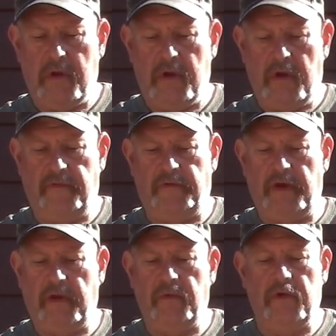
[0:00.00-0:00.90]
I
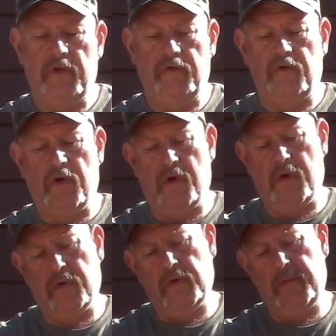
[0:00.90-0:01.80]
forget what it's
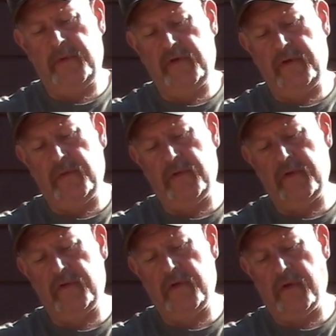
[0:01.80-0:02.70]
called. Let me see what
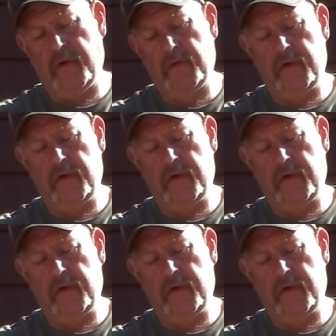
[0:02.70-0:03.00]
it's called.